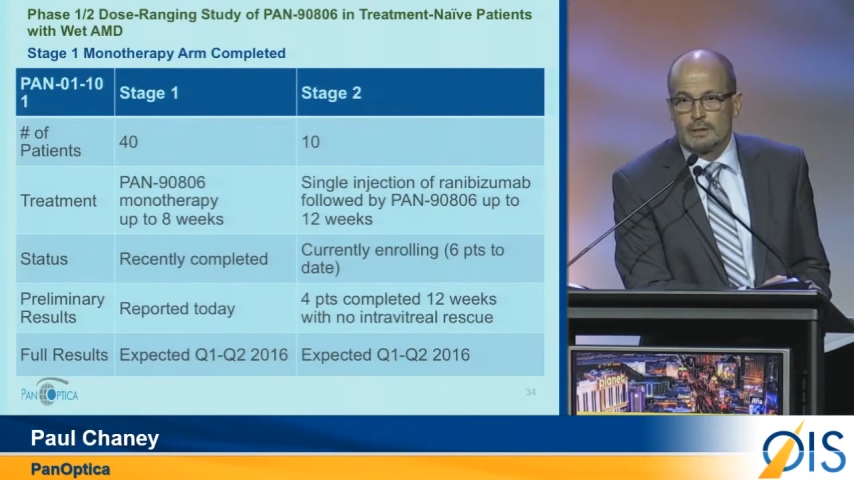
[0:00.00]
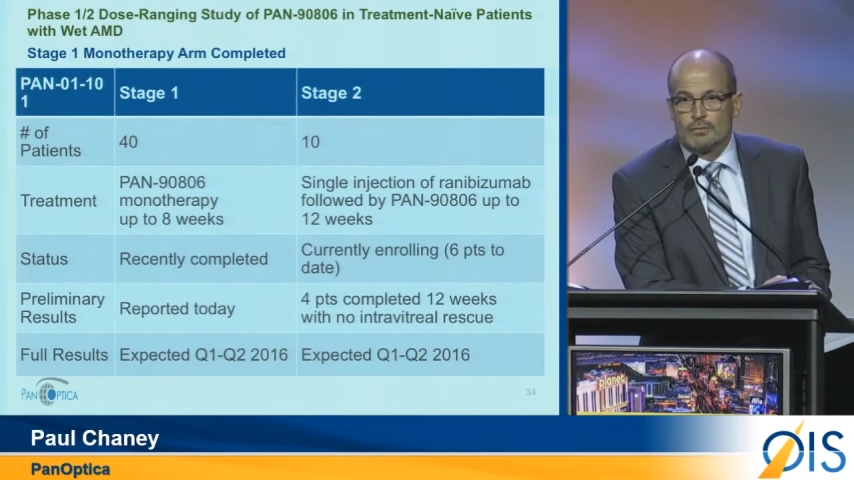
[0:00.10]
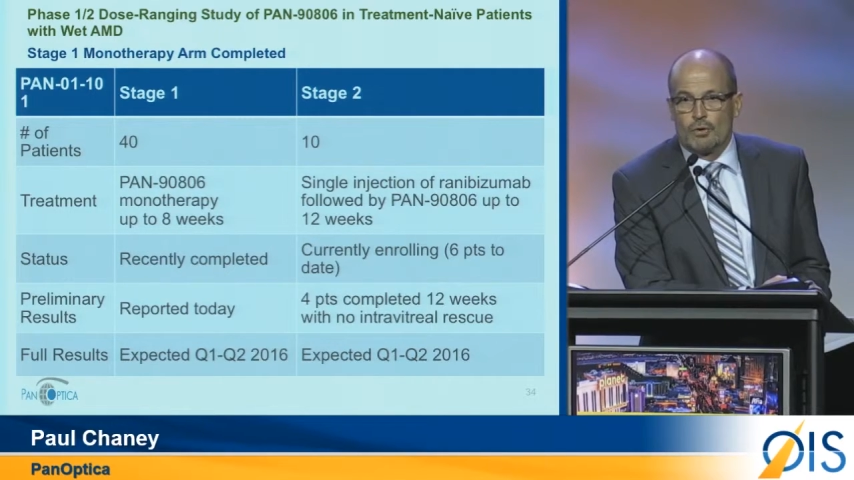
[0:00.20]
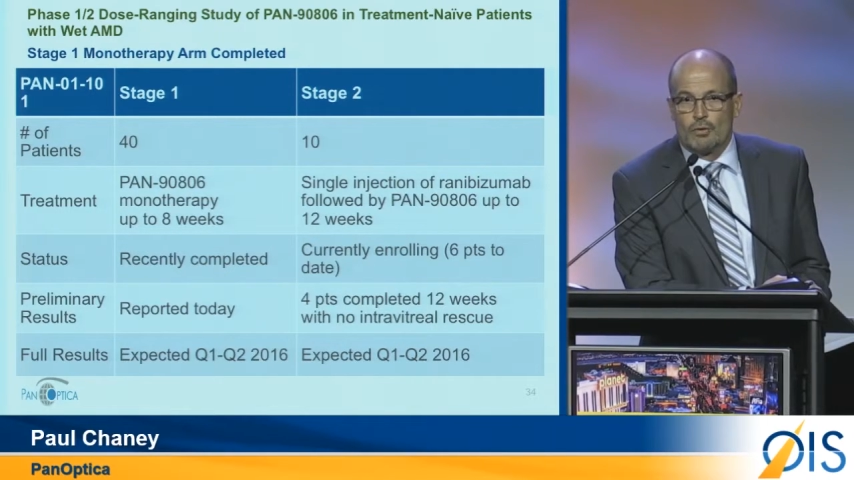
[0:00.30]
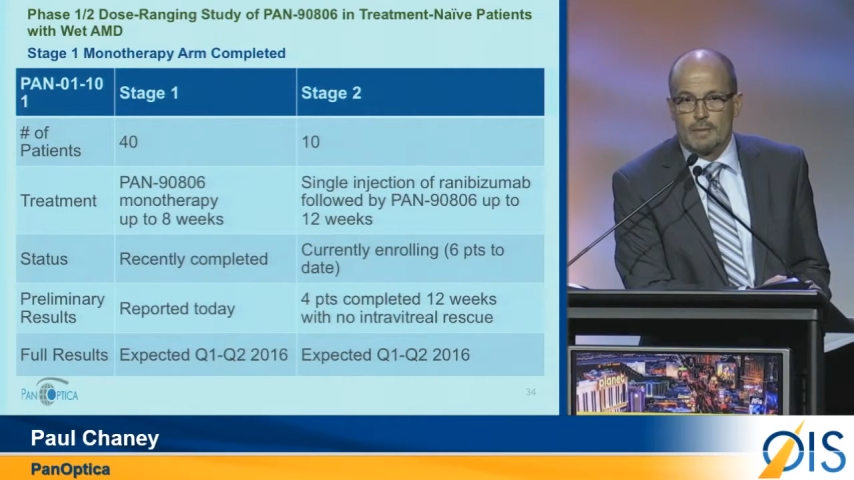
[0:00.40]

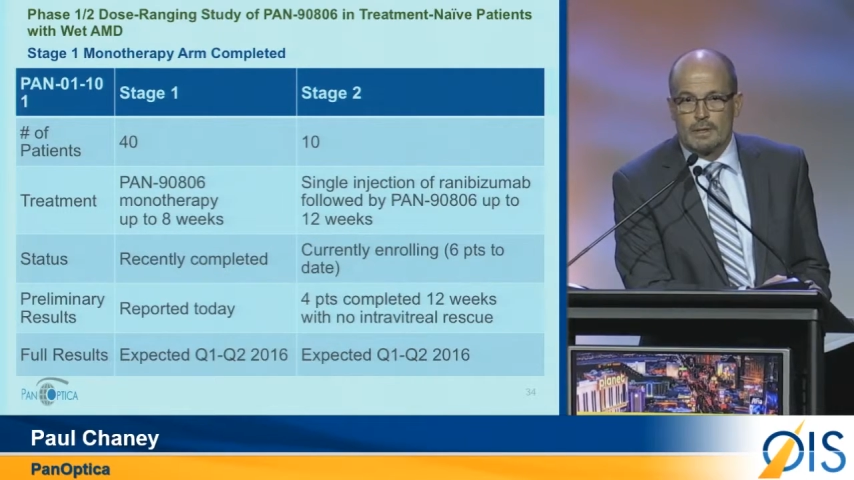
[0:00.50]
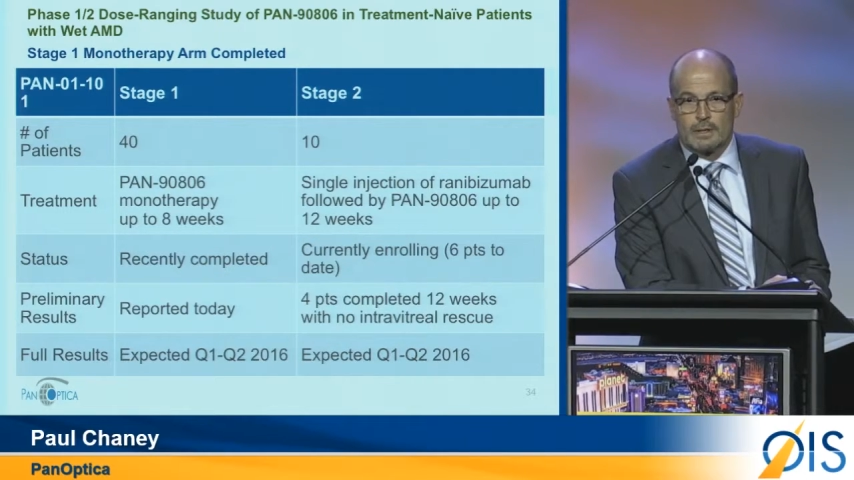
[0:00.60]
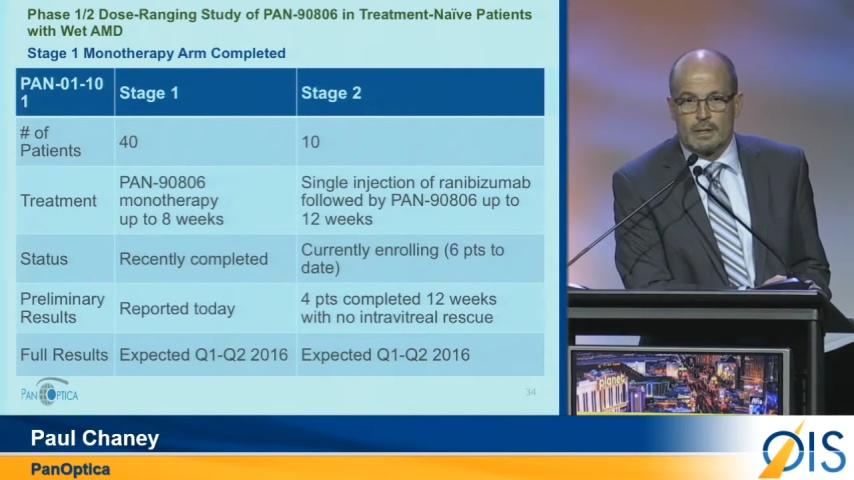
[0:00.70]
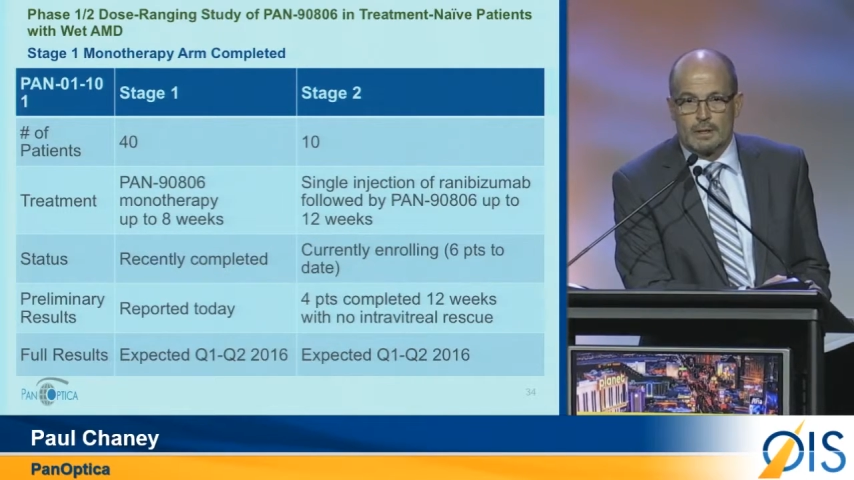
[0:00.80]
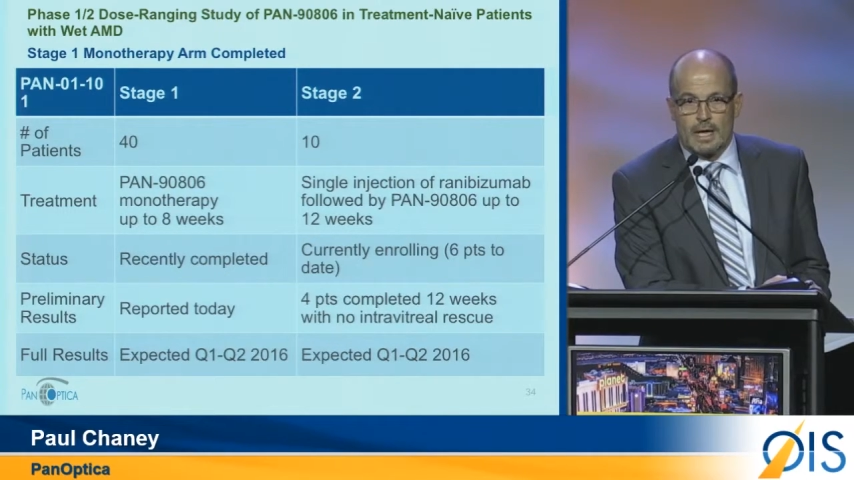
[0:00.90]
enrollment
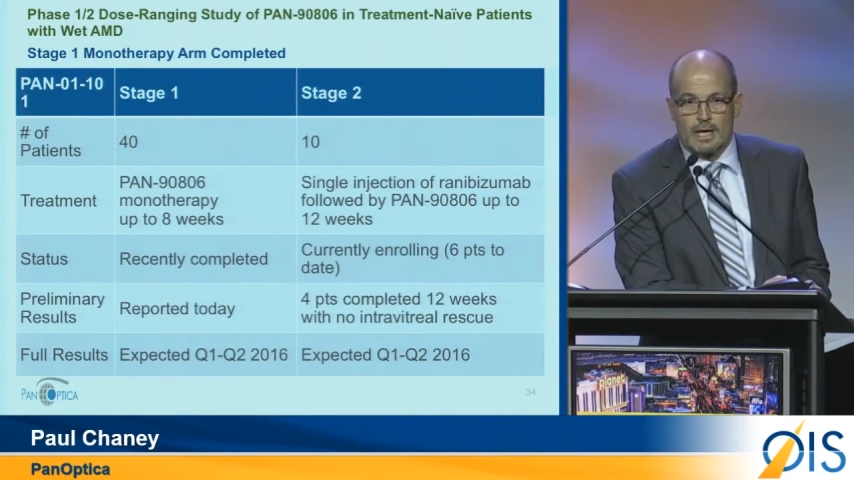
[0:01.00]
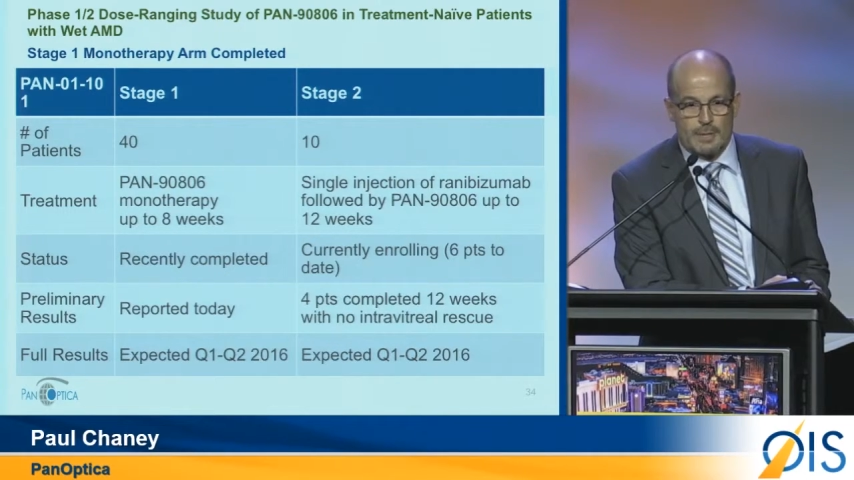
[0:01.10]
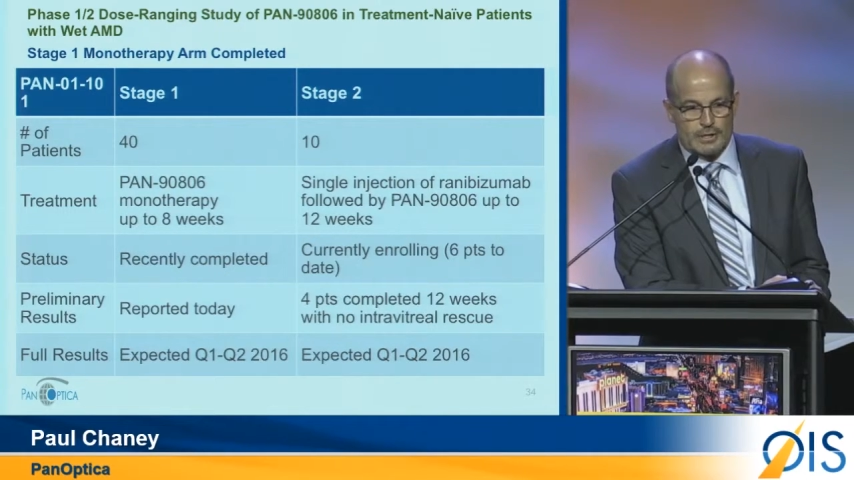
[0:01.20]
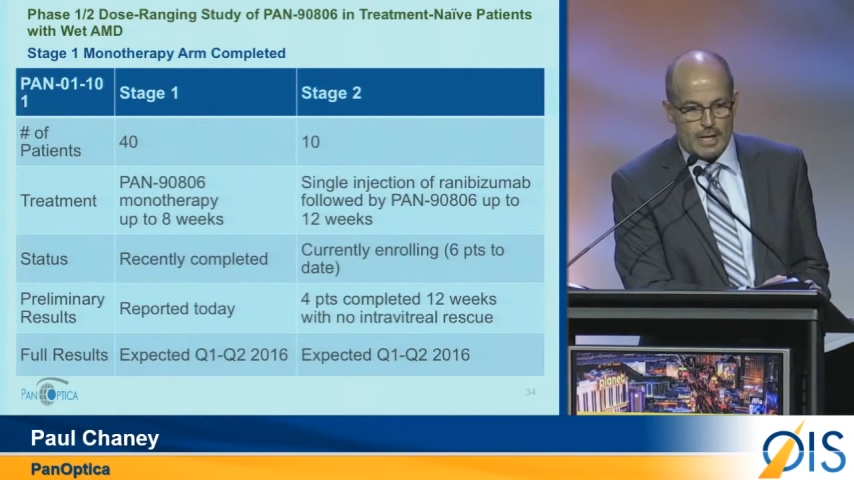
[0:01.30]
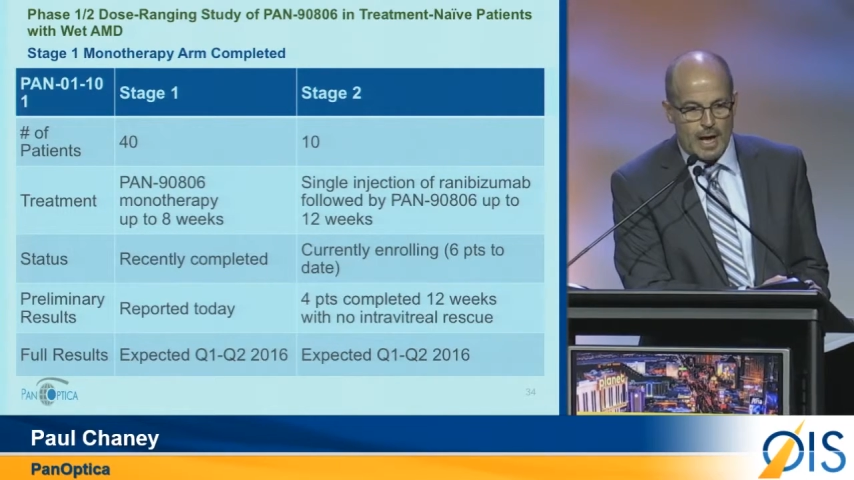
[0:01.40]
and last
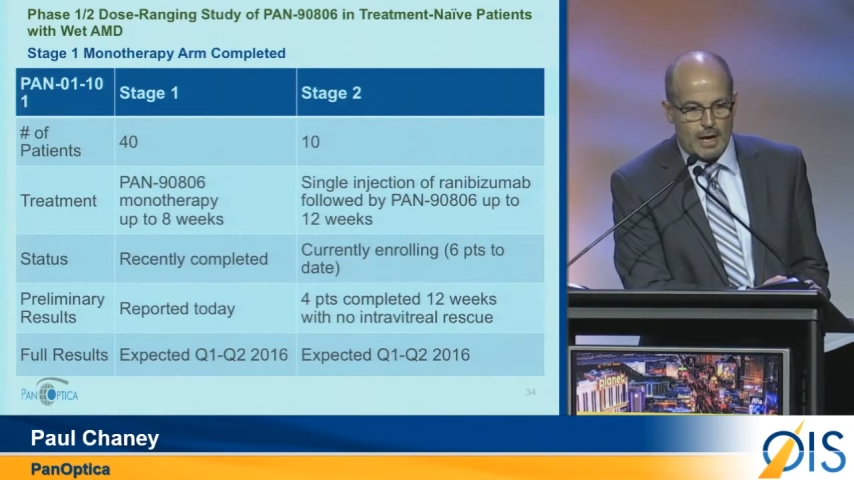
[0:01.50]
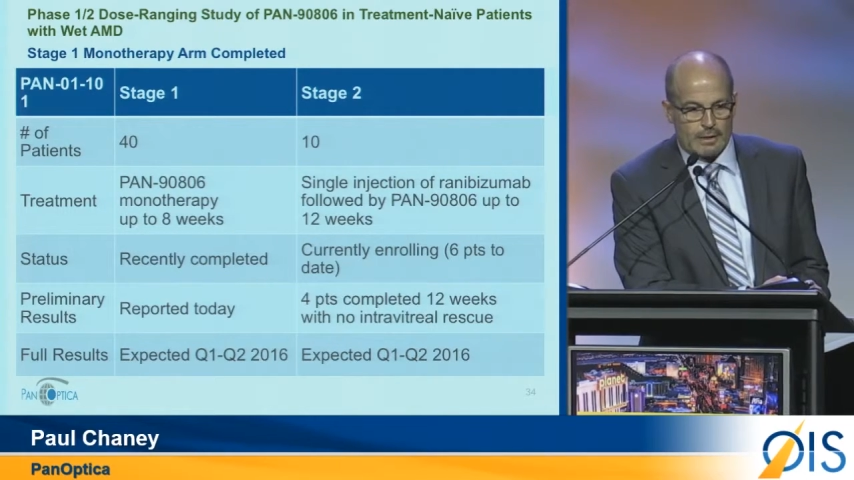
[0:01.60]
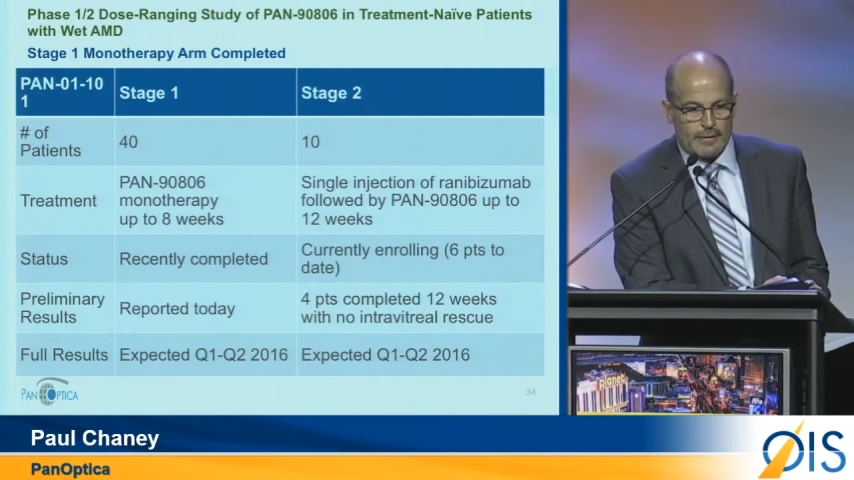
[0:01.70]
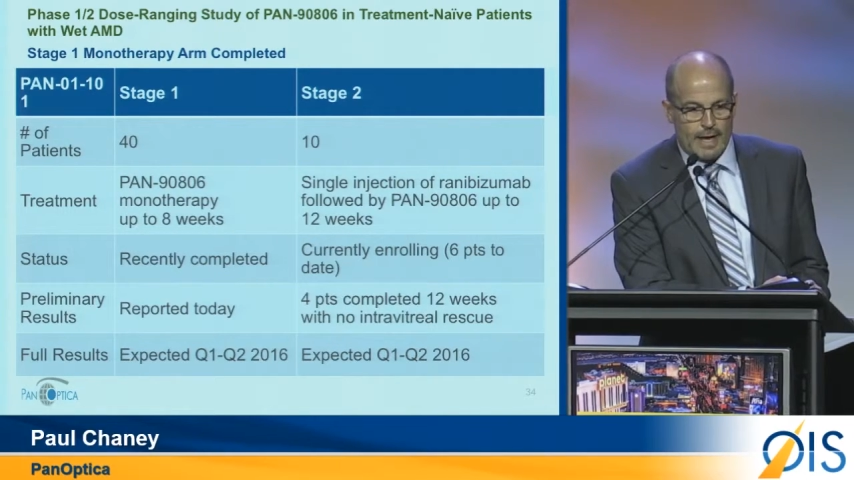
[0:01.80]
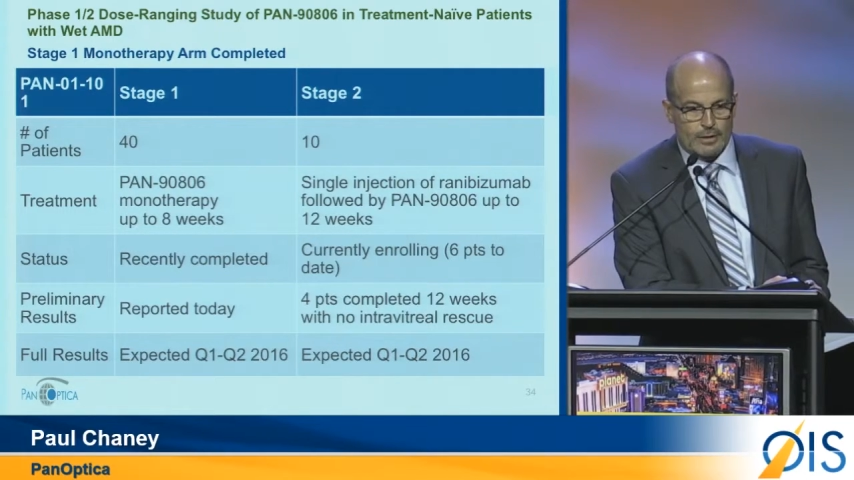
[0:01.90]
patient out
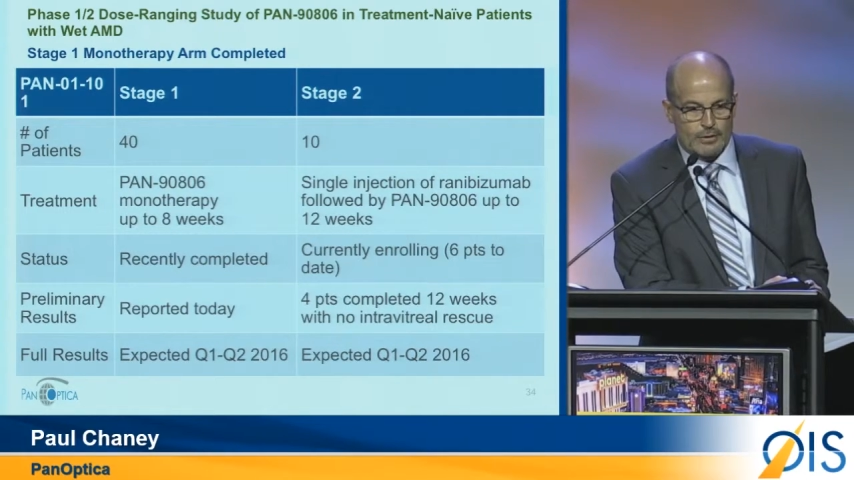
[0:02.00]
in that